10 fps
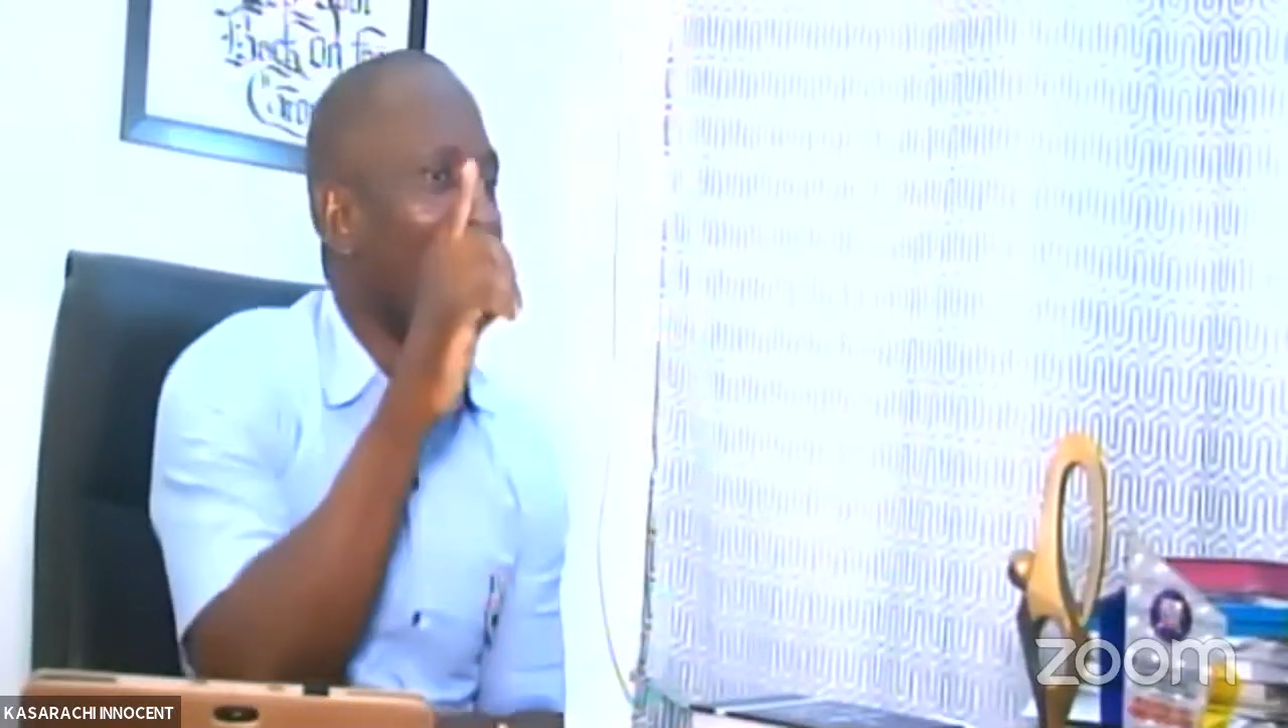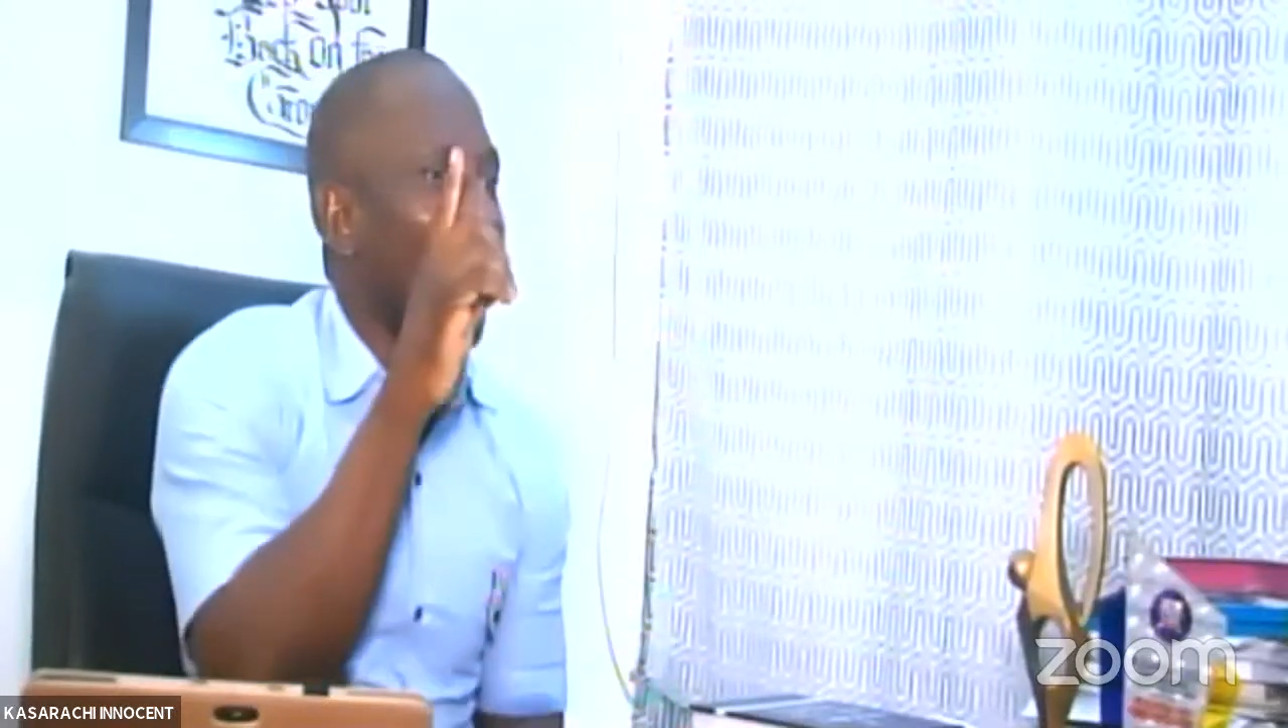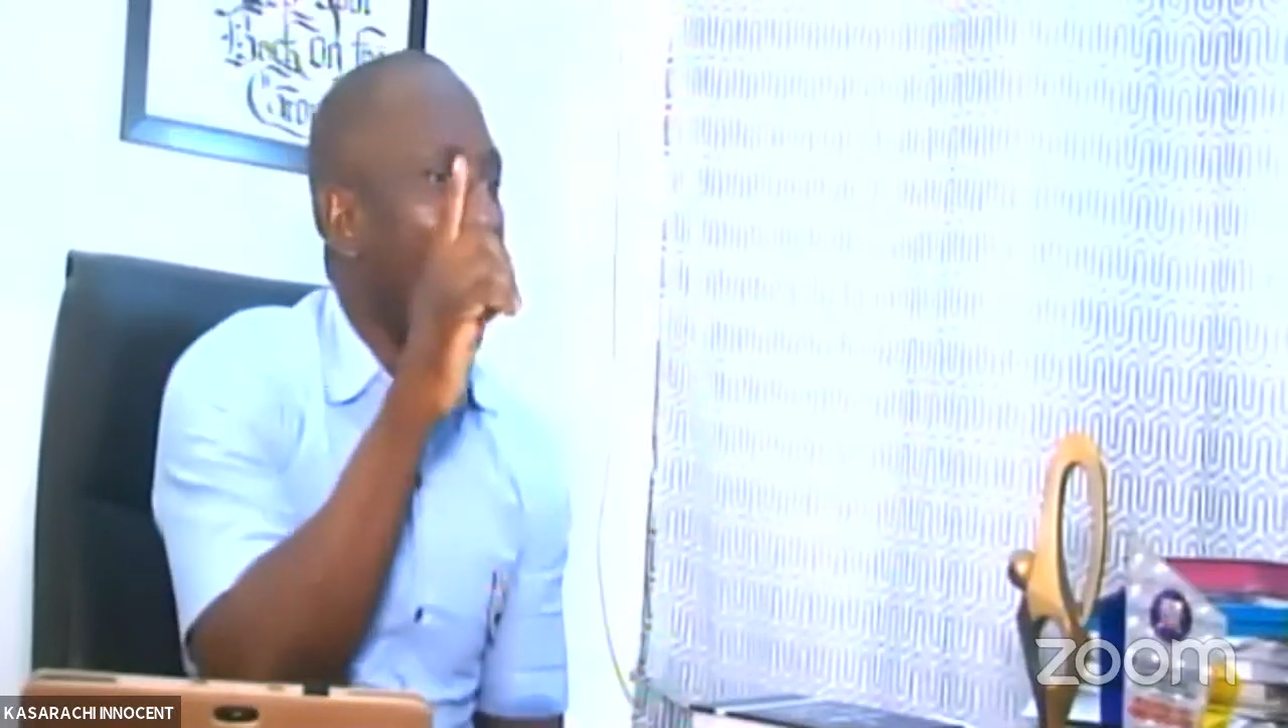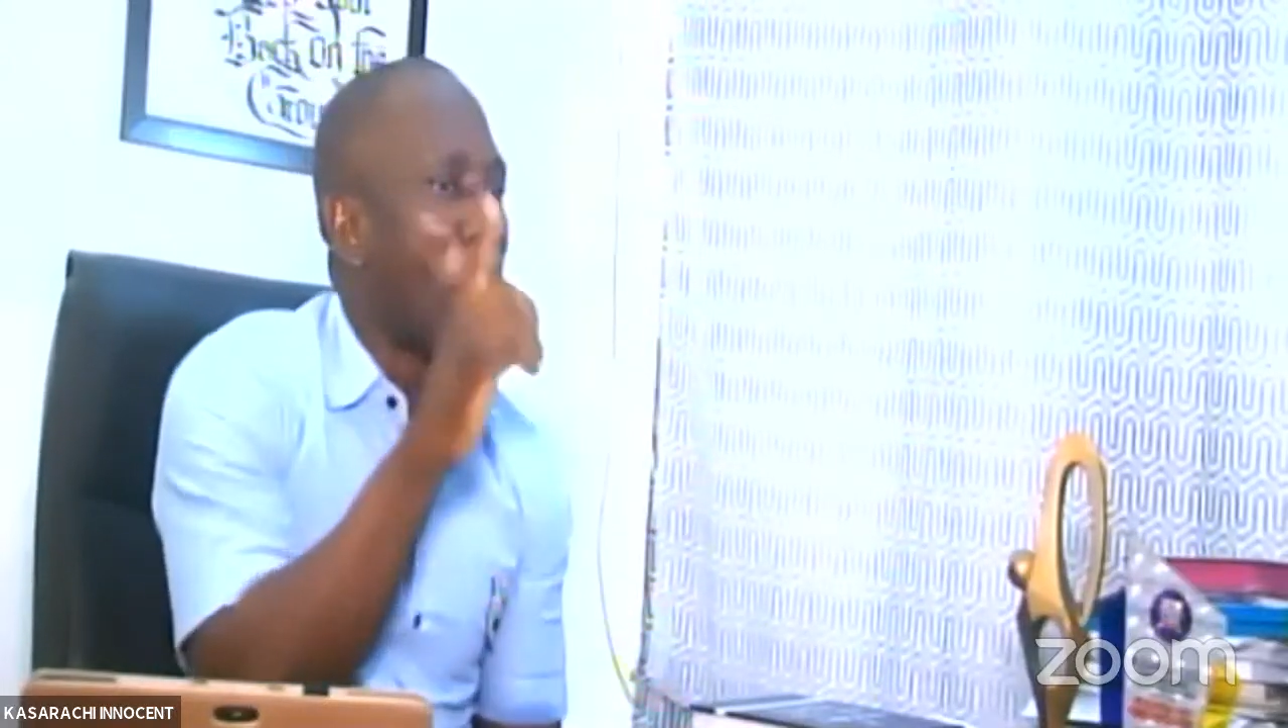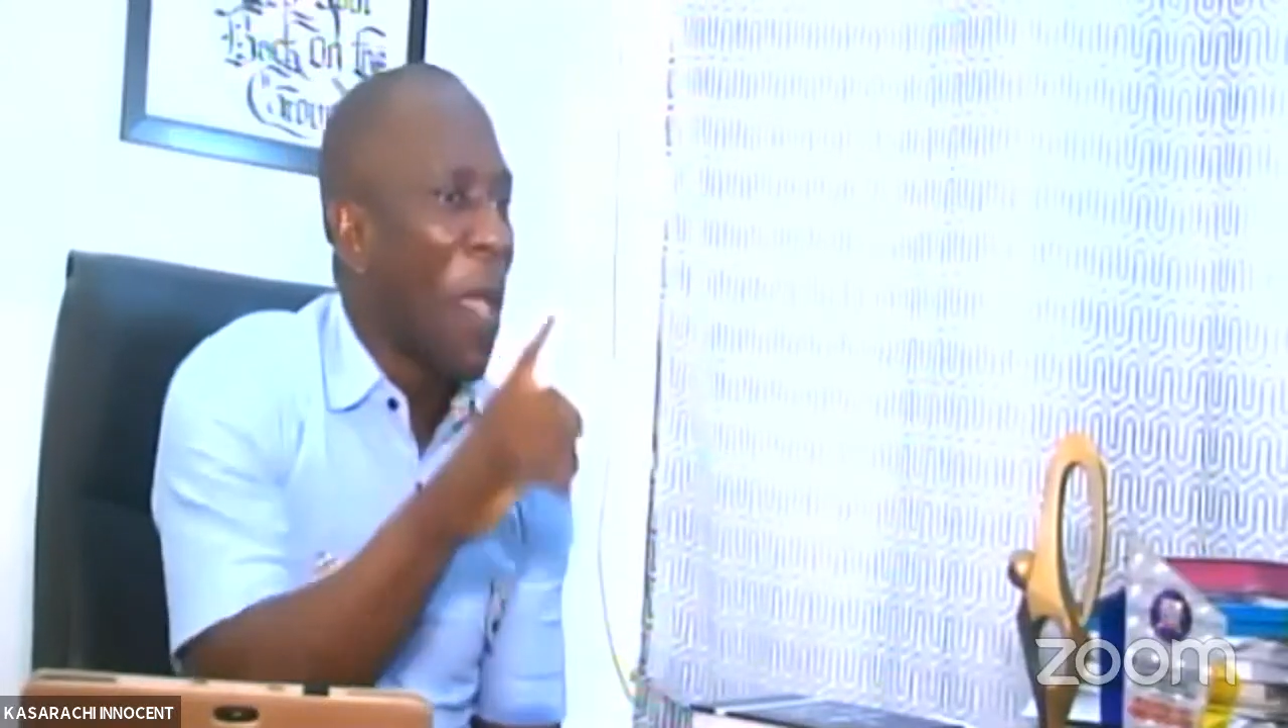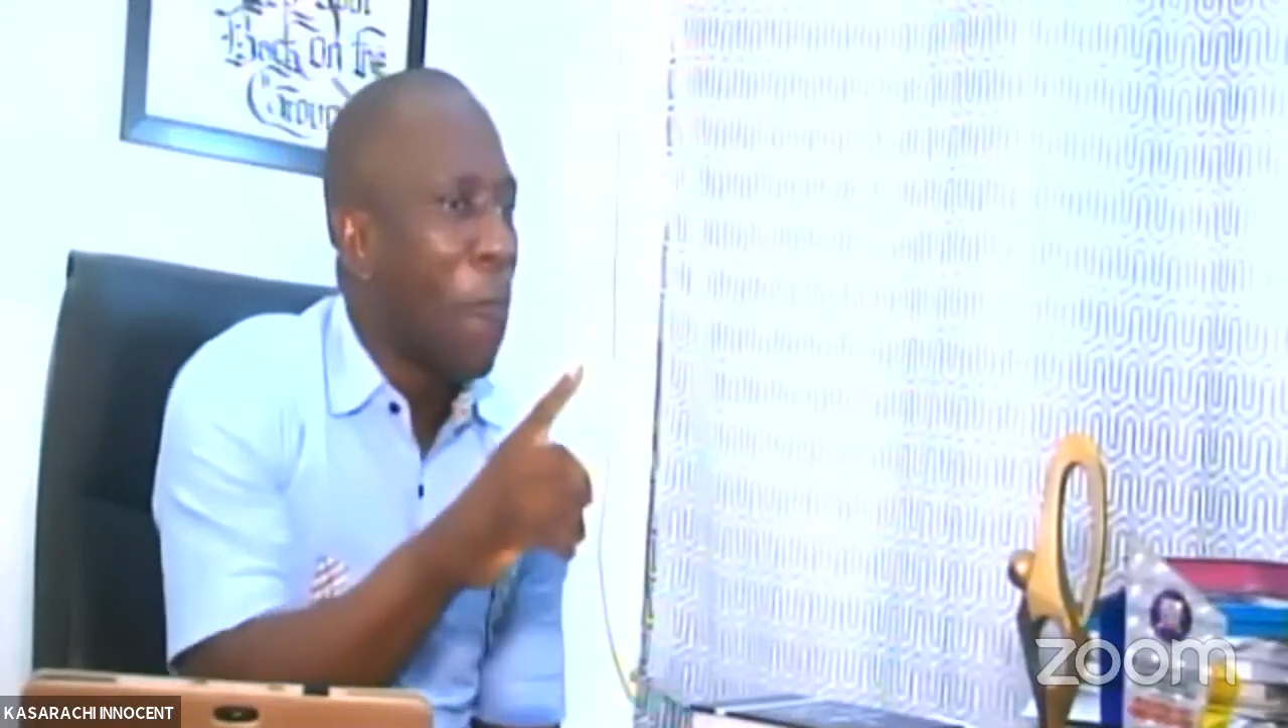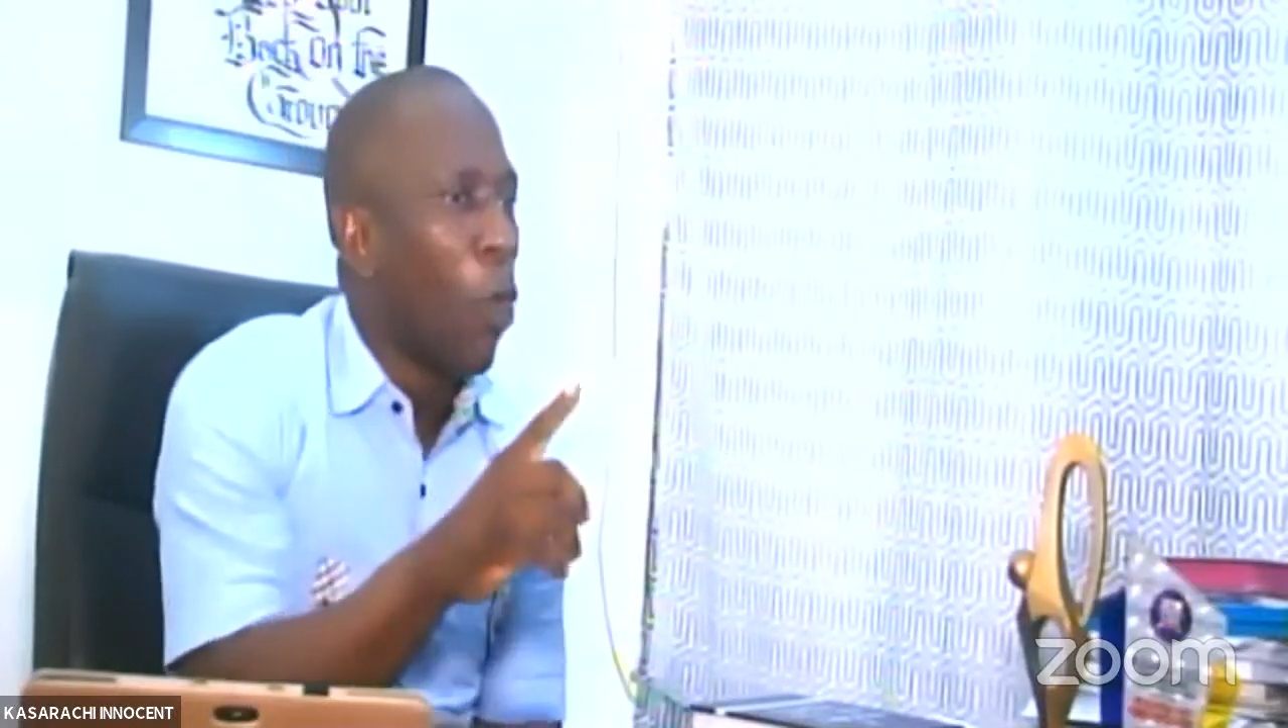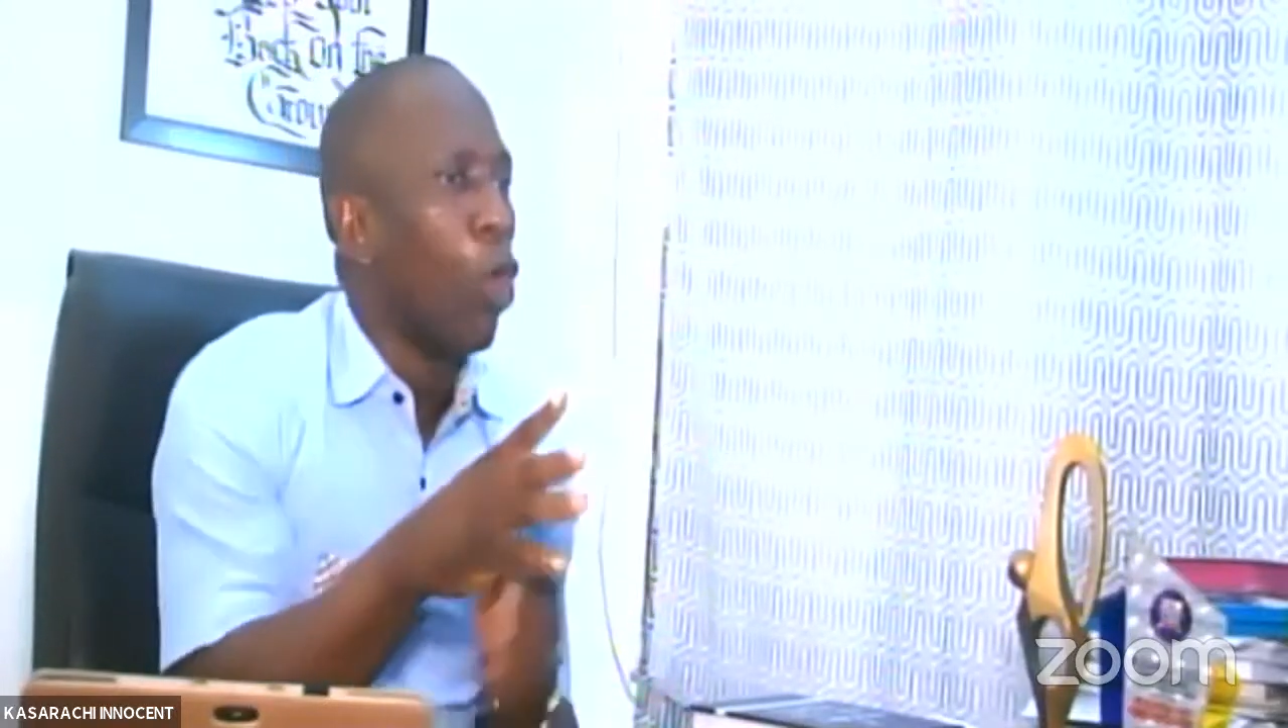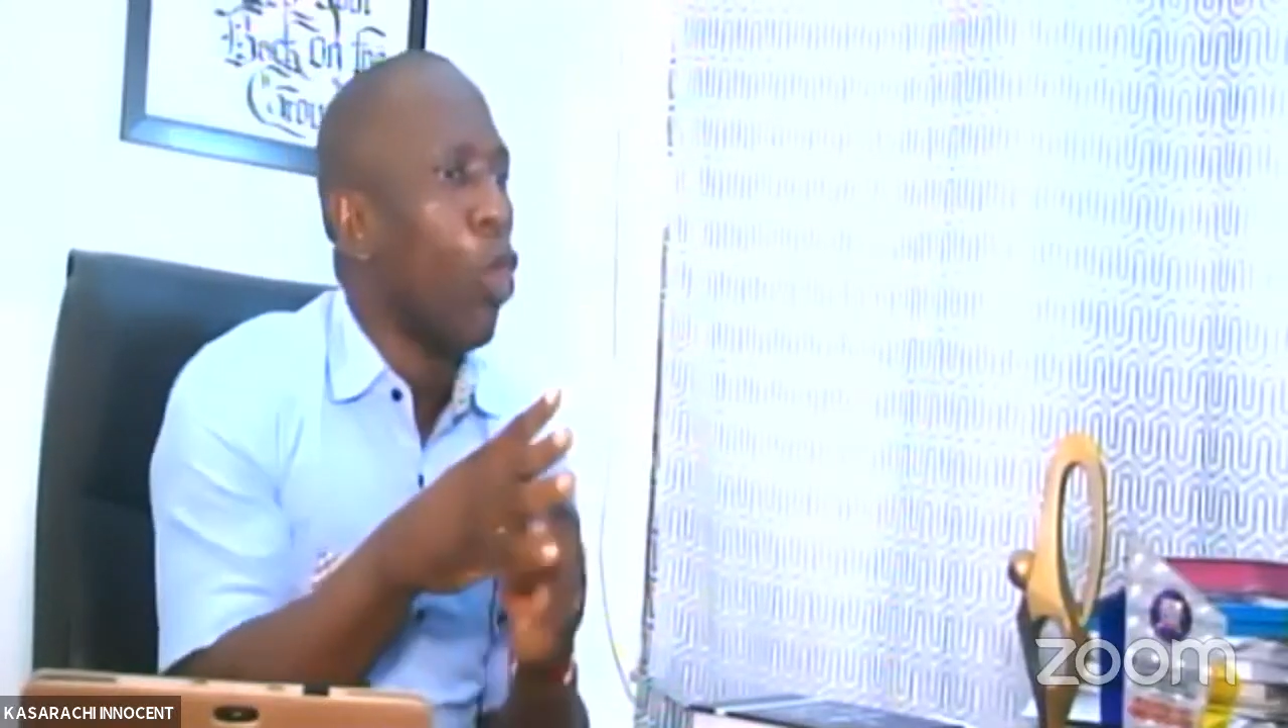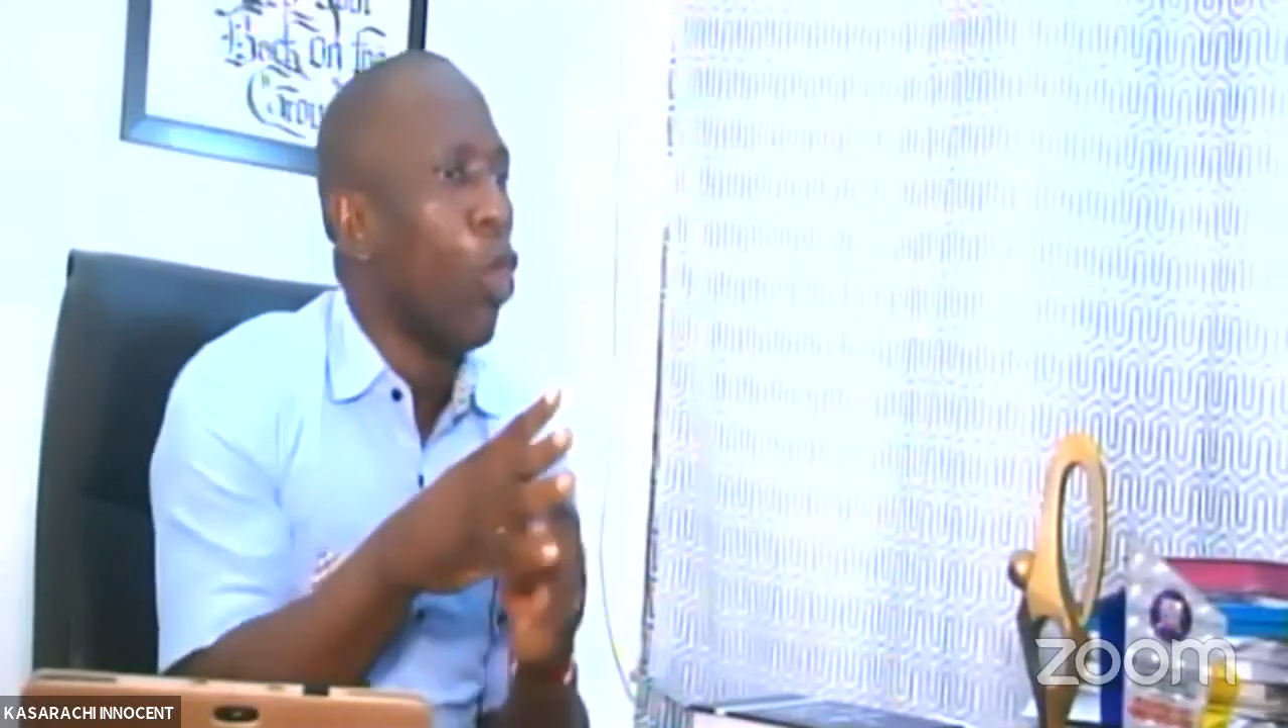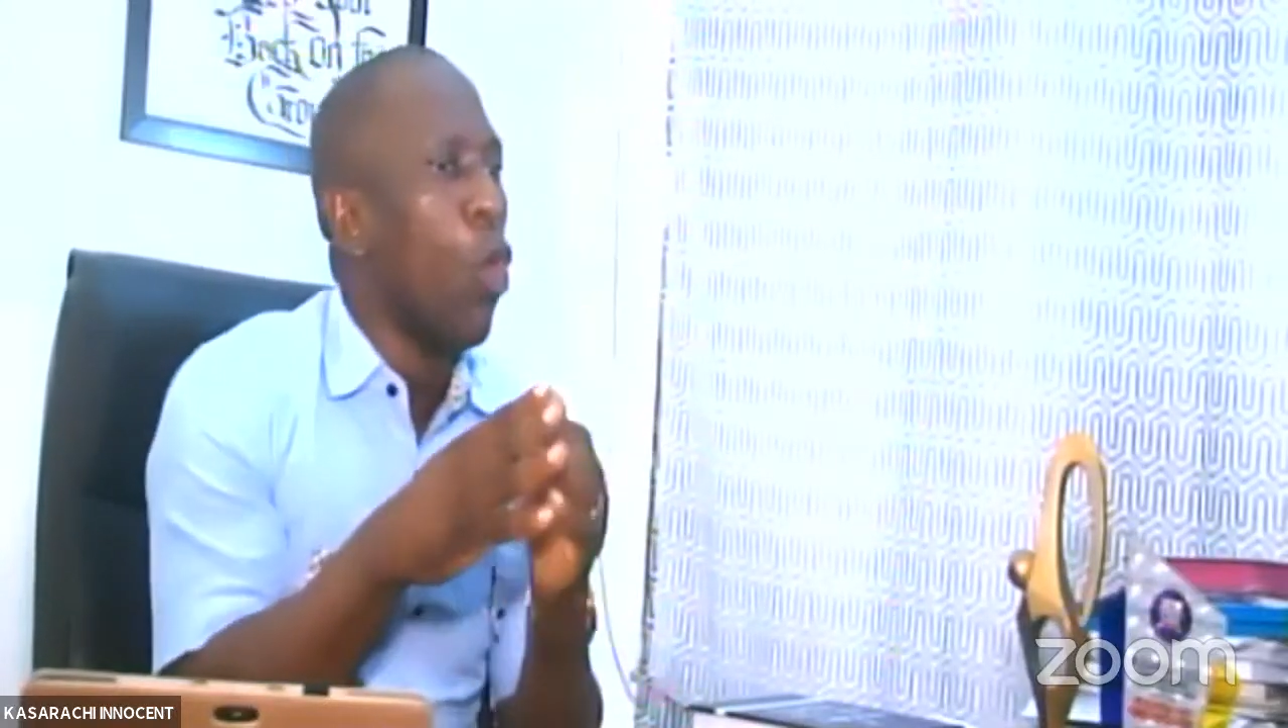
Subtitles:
the people who